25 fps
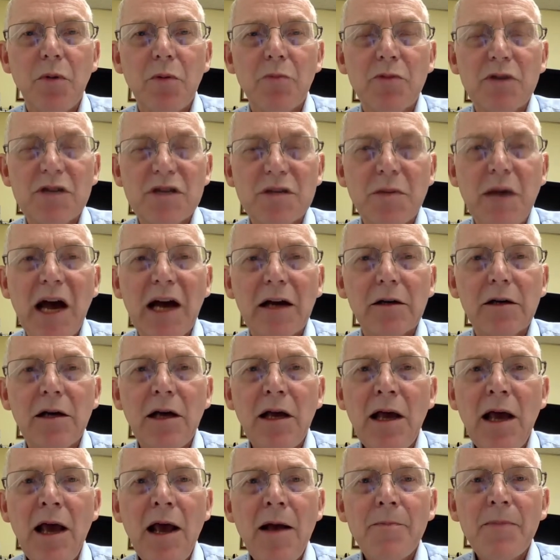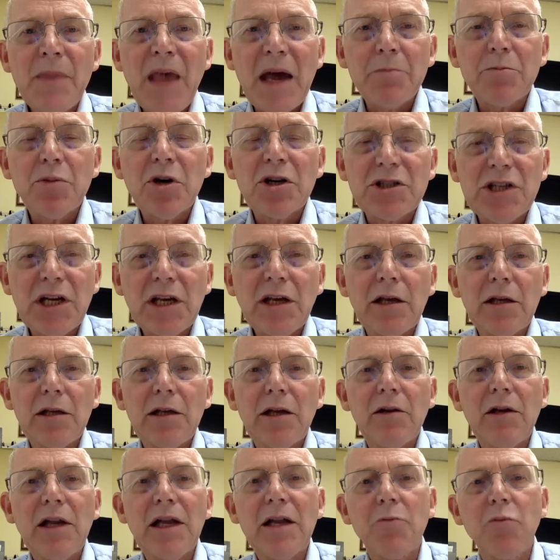respect, and
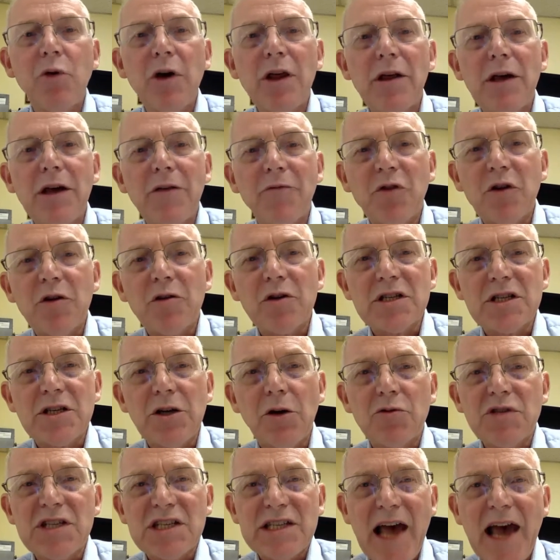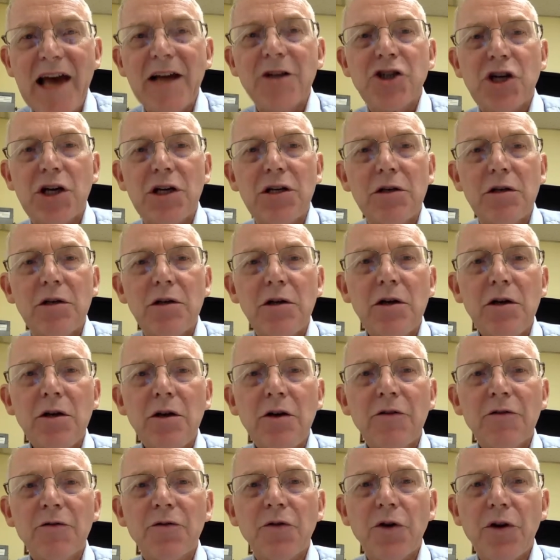particularly if there is no sanction
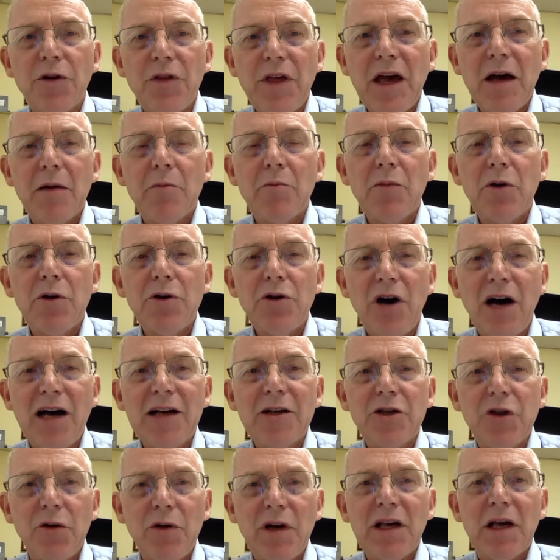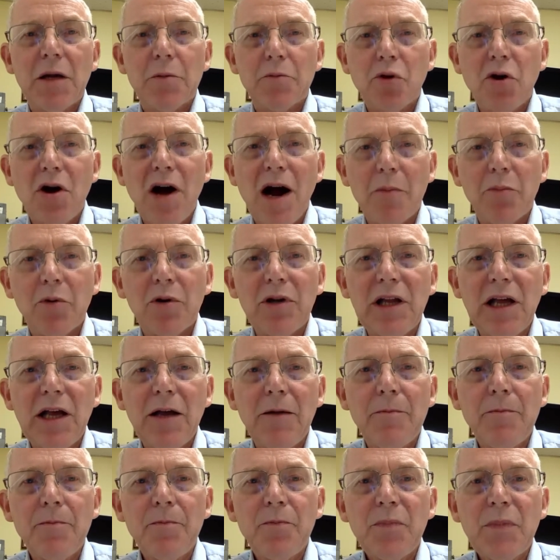for them not doing it
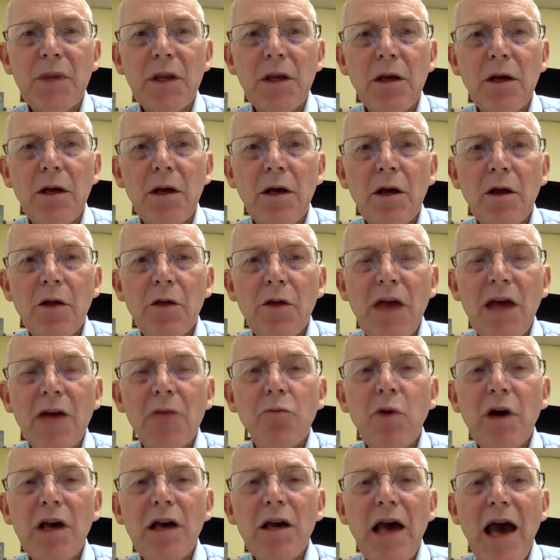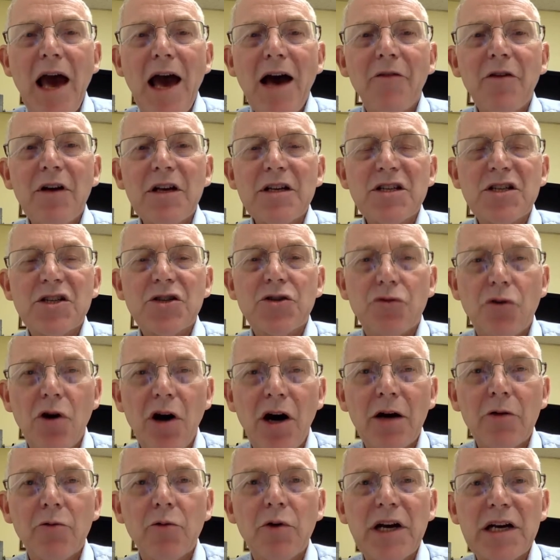properly, then we have a
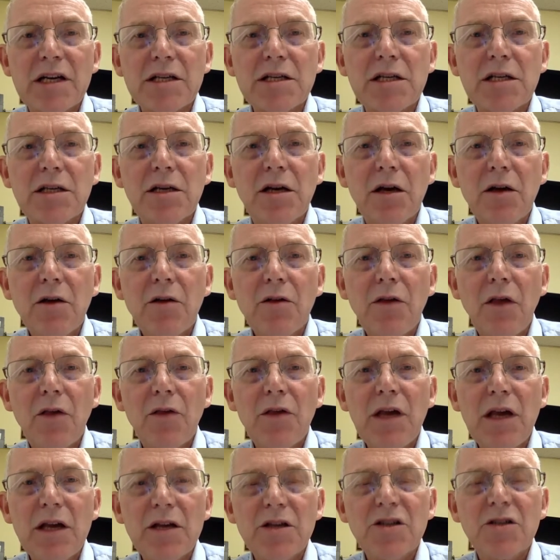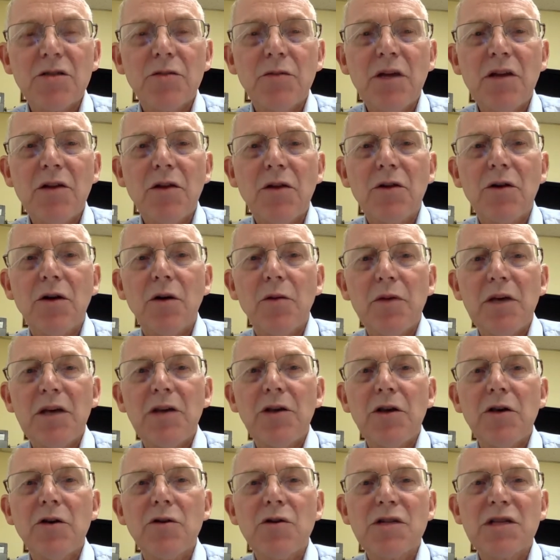strong risk that the instruments that are being
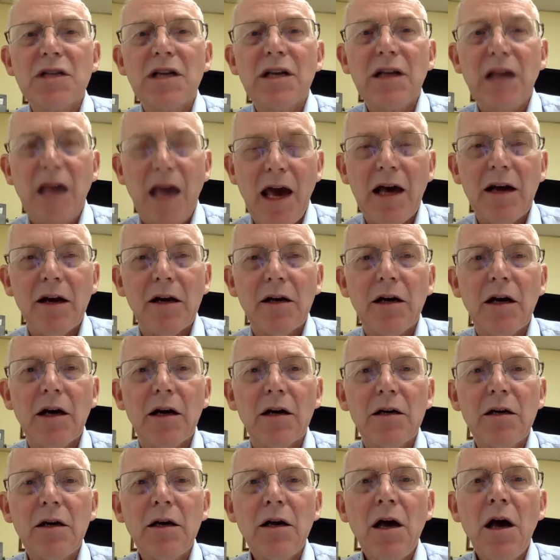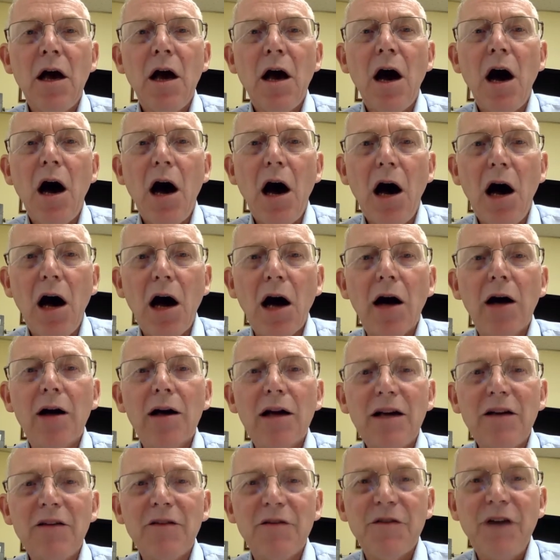used in Canada are
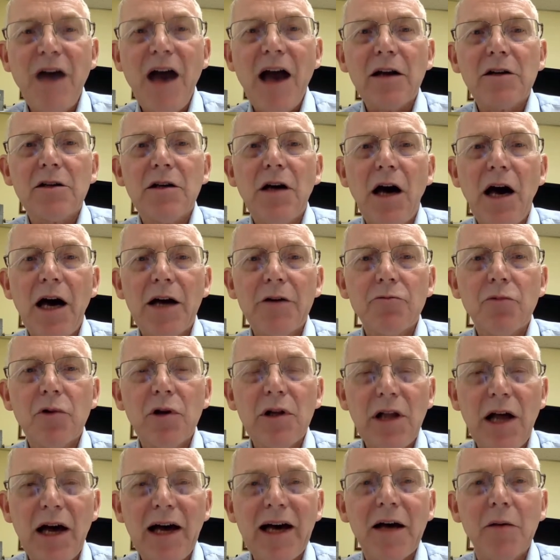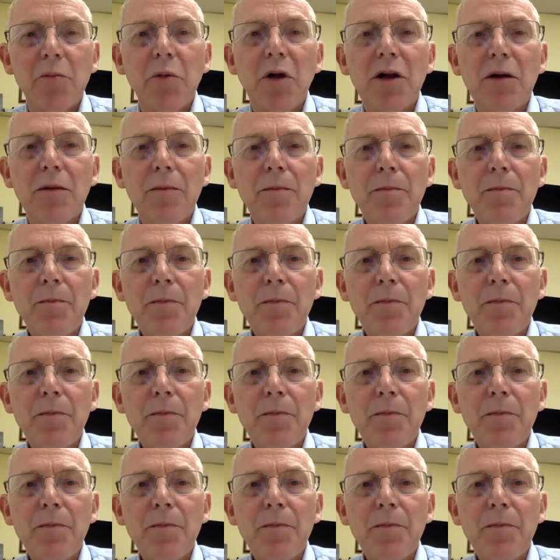in fact unreliable